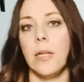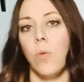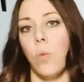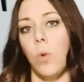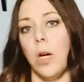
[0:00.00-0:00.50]

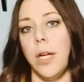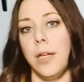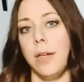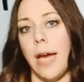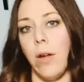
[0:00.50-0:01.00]
and
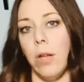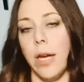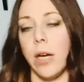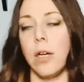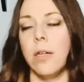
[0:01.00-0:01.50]
1
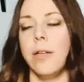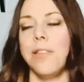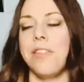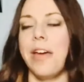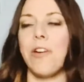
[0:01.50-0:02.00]
outlier
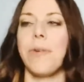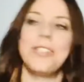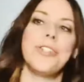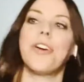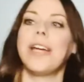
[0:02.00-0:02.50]
that are
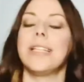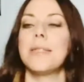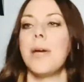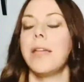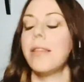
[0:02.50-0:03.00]
retrograde
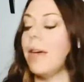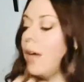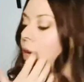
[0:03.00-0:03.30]
this month.